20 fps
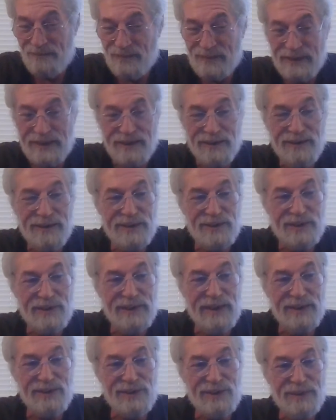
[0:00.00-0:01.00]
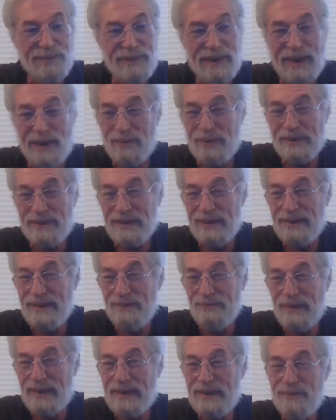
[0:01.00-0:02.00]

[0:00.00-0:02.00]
It's not something I would tell you, man,